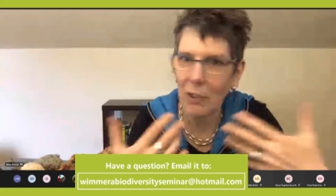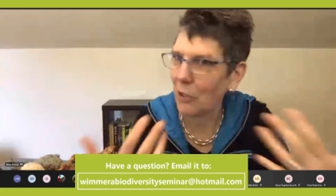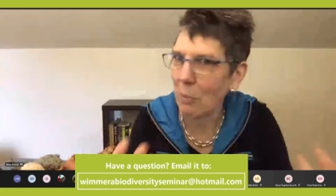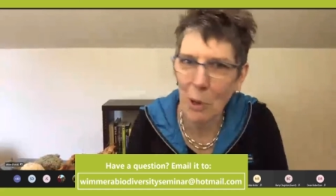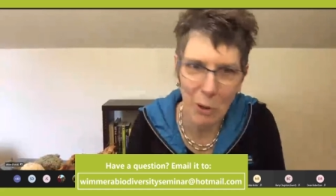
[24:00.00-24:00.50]

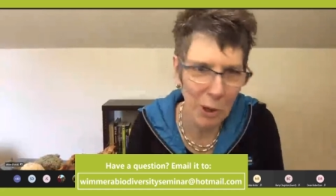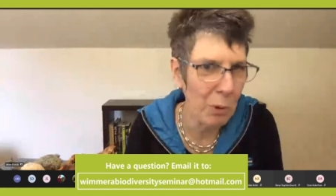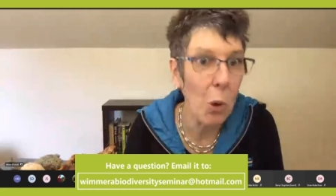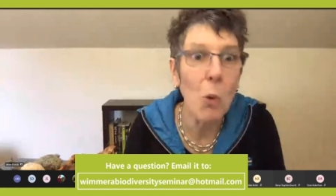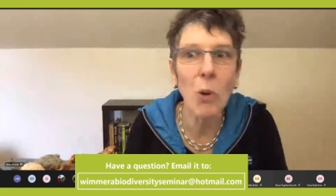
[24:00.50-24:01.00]
symbiotic
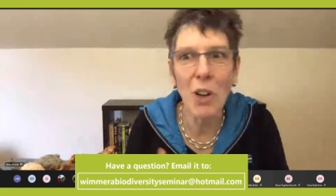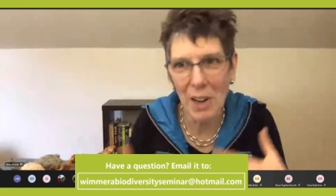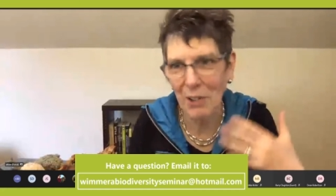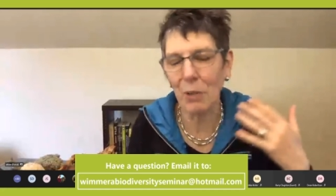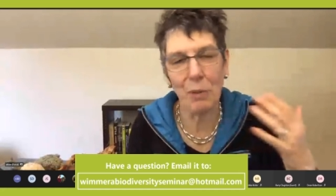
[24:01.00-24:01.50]
with all
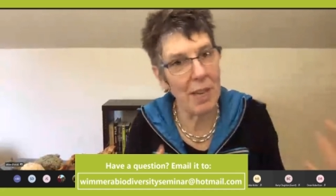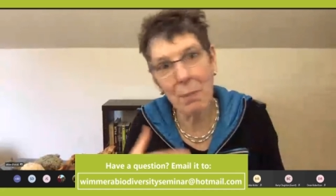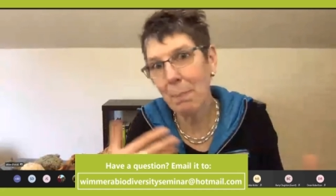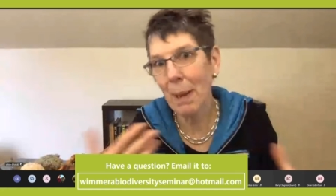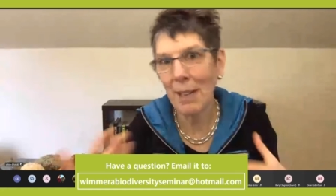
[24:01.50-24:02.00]
kinds of
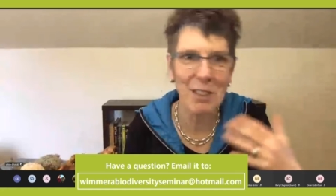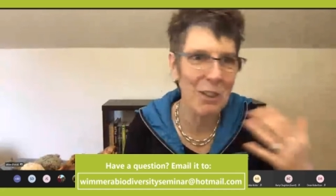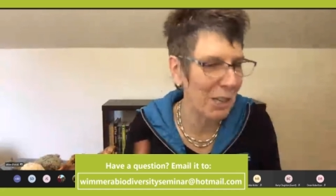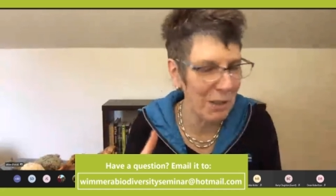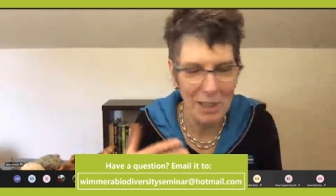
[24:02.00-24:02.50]
gut
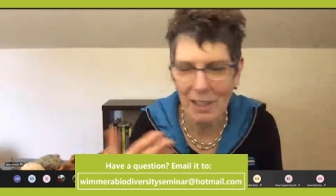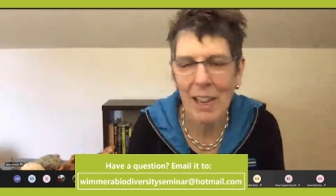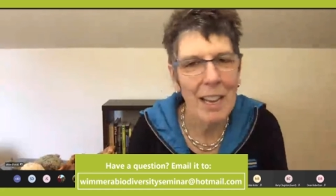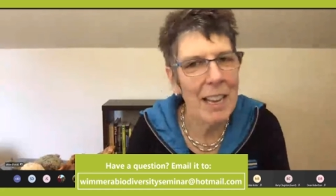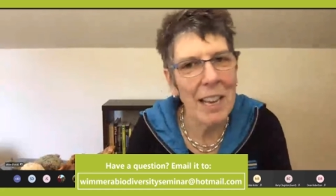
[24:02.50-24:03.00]
bacteria and,
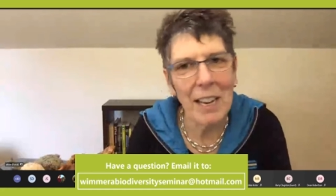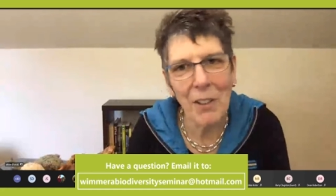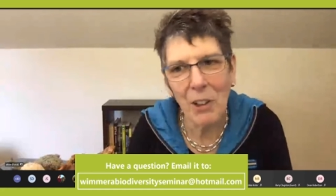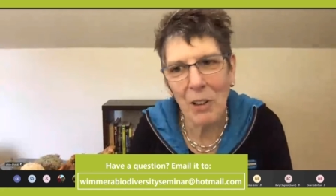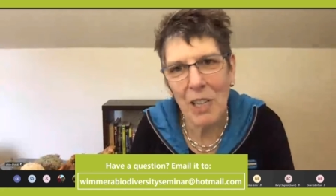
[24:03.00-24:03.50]
and
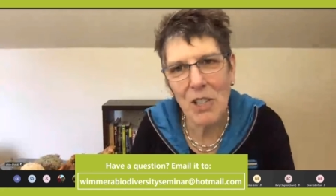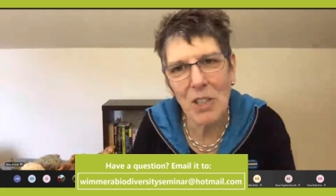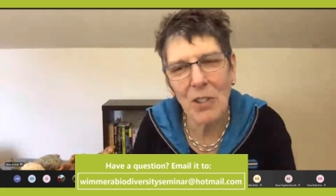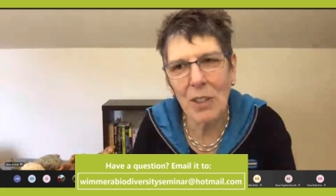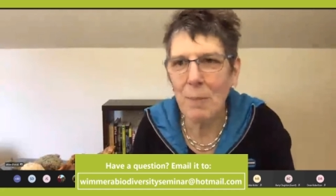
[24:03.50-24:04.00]
other
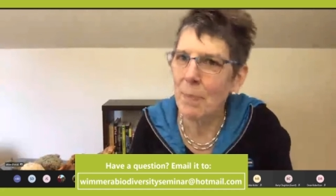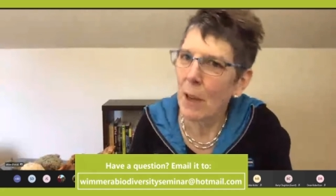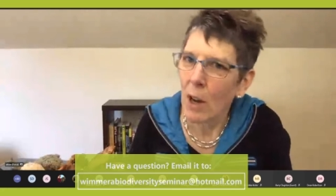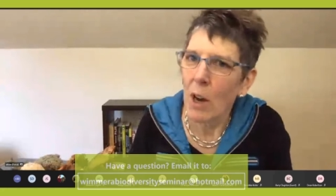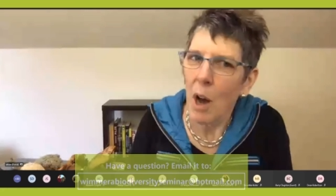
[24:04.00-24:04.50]
creatures. And
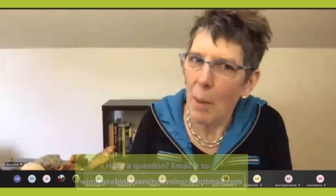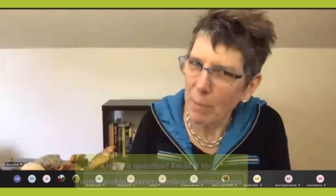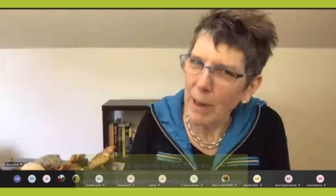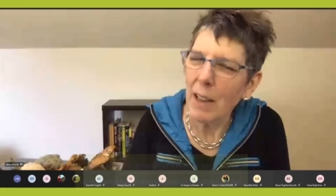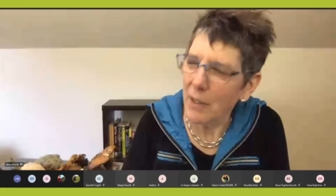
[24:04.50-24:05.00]
I,
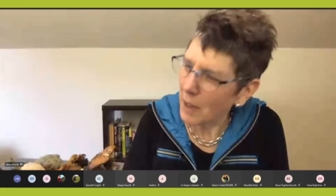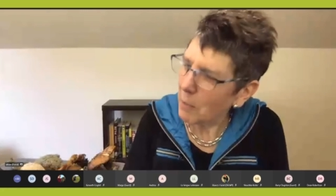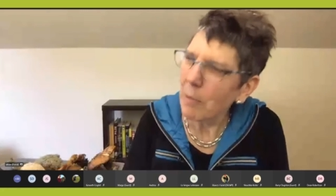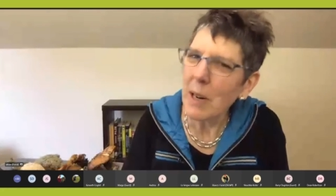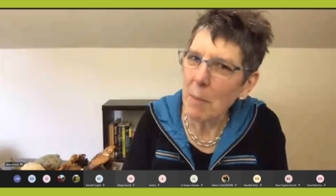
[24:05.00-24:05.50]
pre- I
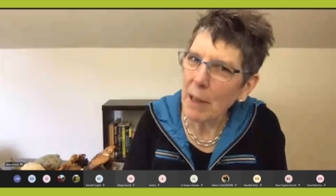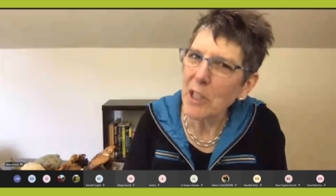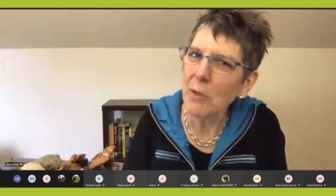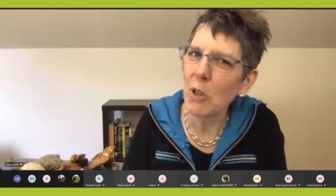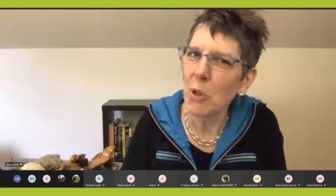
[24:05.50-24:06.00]
think pretty
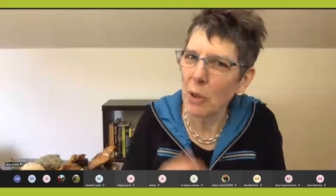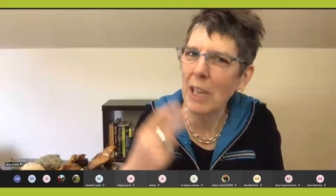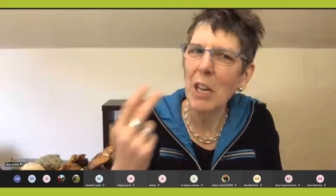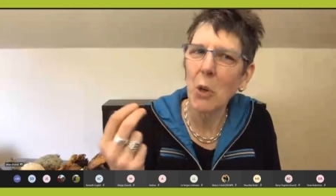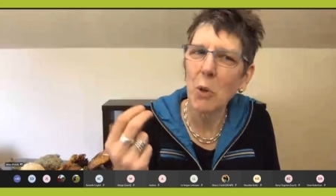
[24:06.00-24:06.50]
much if you took
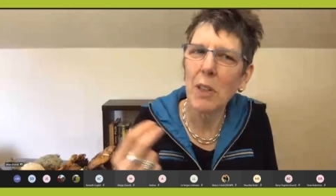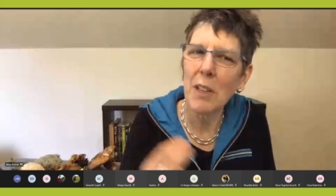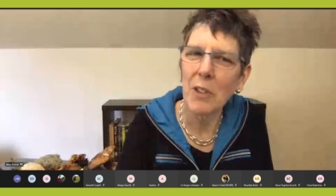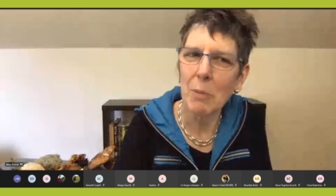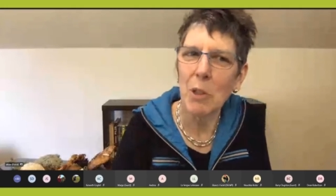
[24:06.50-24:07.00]
any
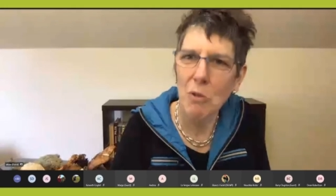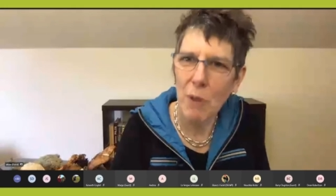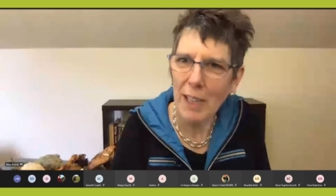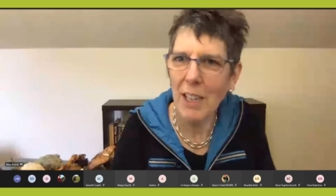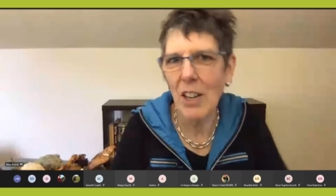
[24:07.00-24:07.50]
organism, you'd
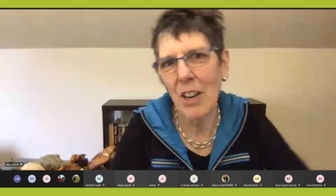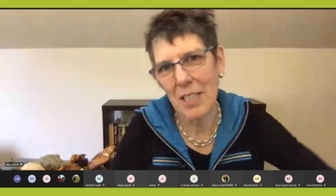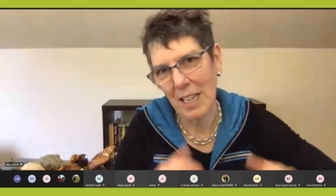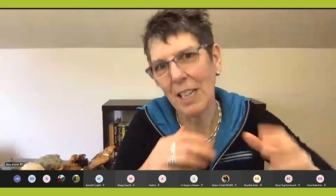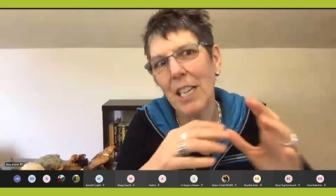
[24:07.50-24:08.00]

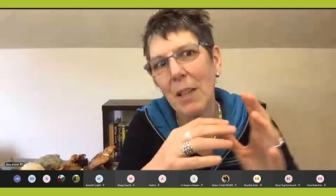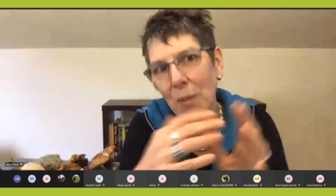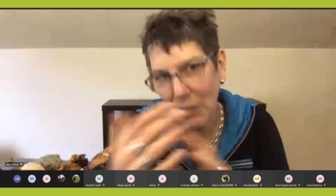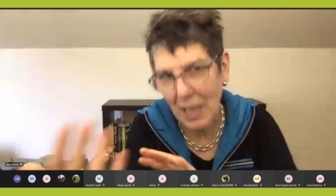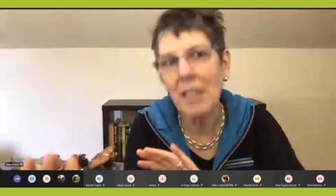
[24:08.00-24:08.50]
recognize it
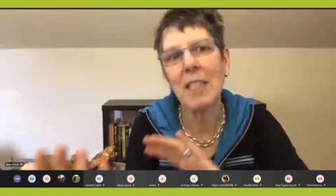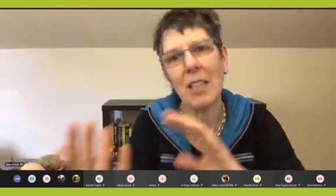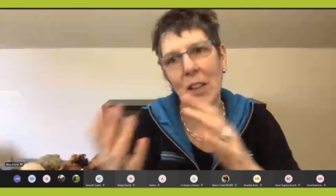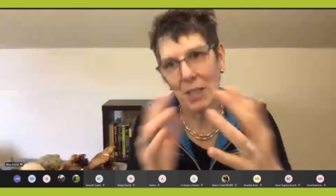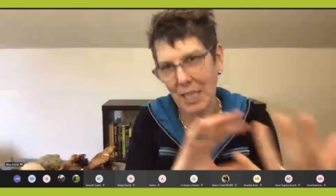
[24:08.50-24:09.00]
lives in
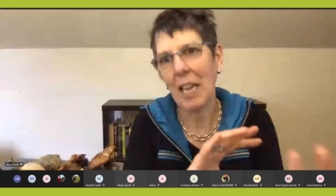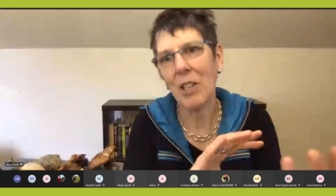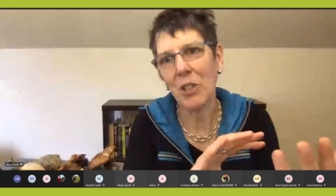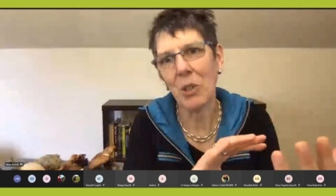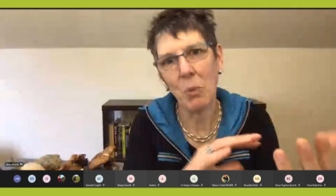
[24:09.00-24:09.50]

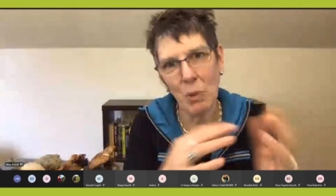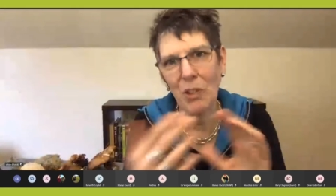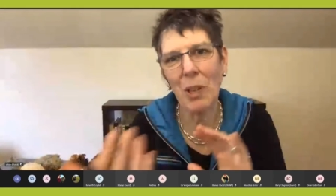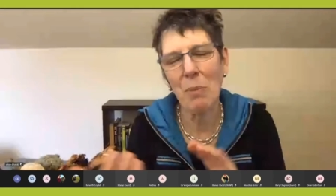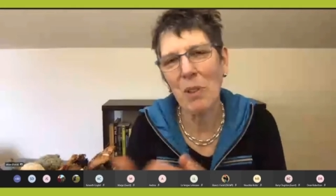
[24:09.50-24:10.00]
association
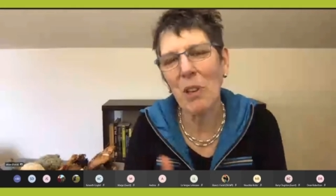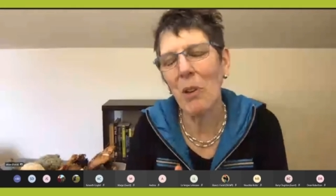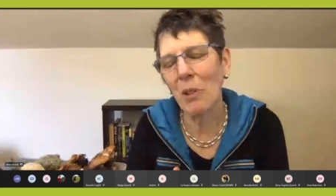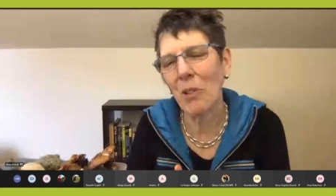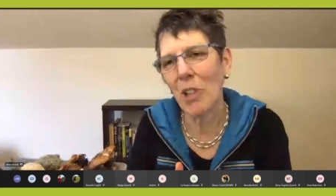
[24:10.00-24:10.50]
with something
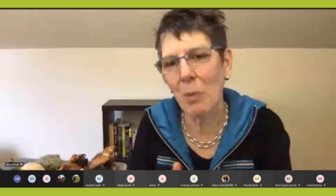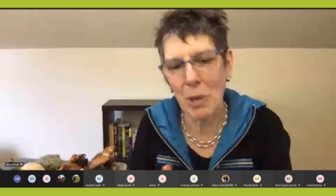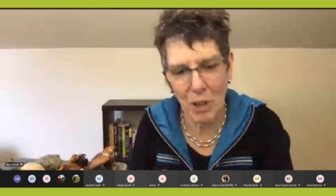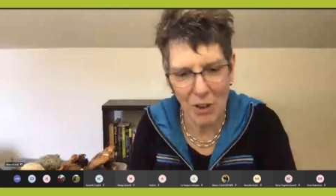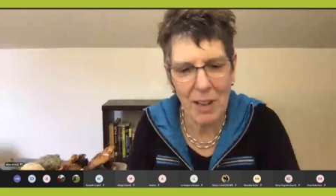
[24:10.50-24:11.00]
else. So we
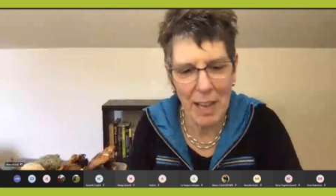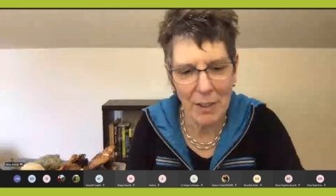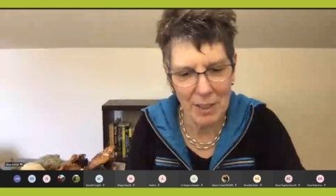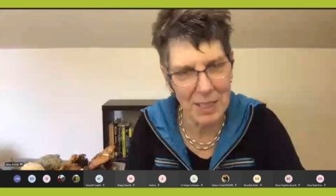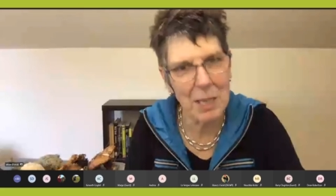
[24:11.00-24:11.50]
know
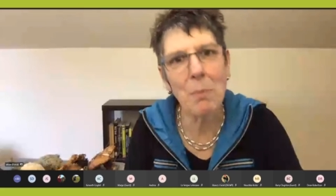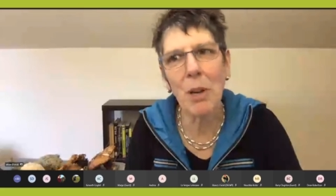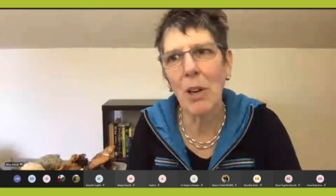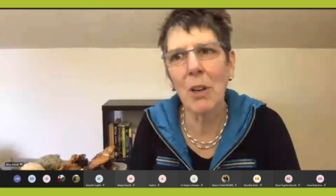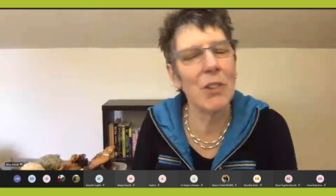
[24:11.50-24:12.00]
now that
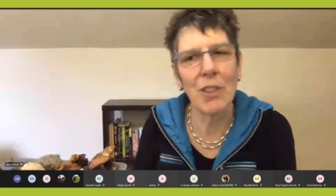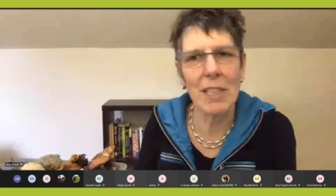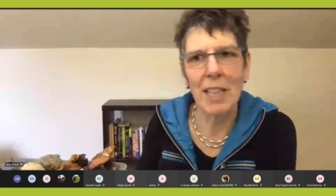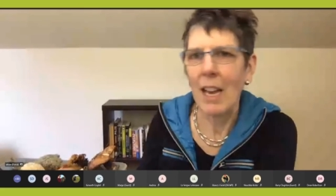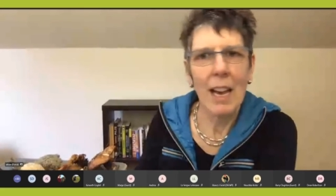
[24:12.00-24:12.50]

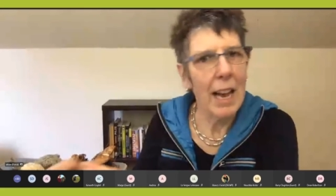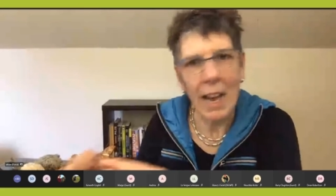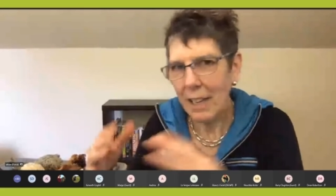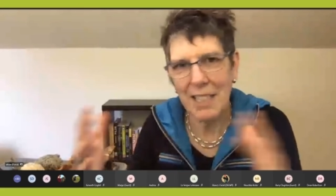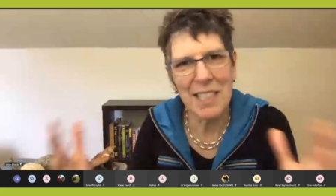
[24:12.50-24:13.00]
symbioses
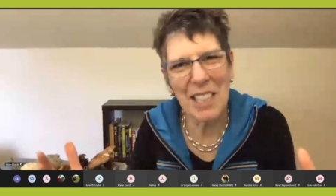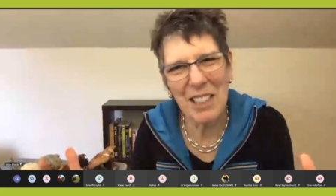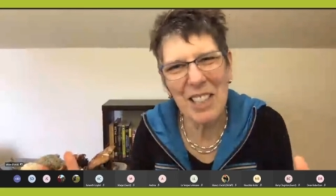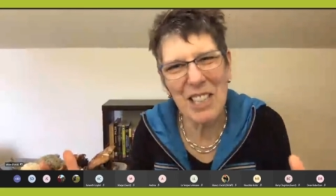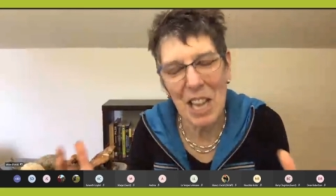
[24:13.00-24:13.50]
aren't a
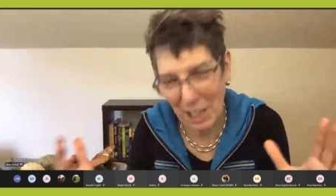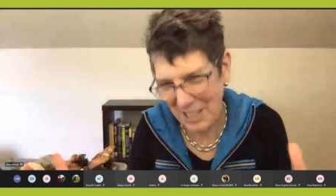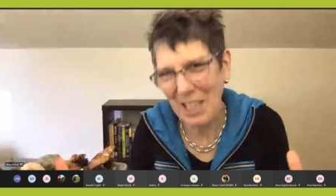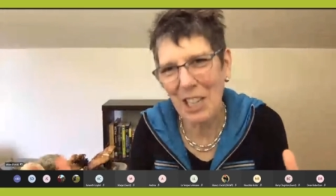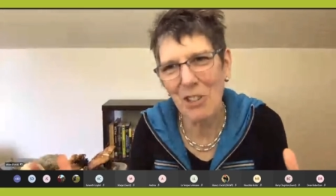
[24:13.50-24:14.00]
secondary, a
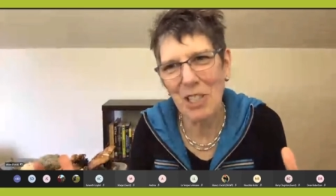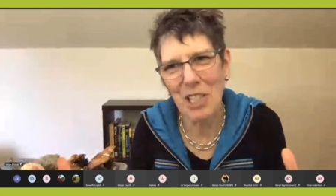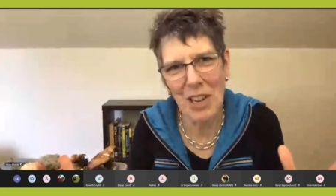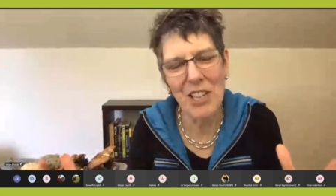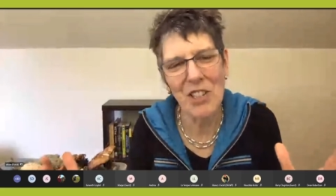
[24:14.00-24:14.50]
secondary
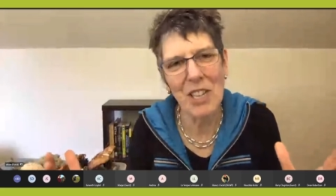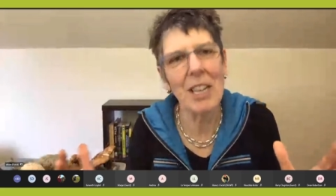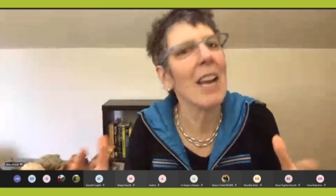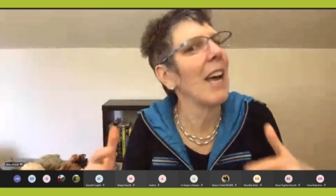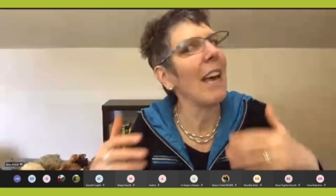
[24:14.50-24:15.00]
strategy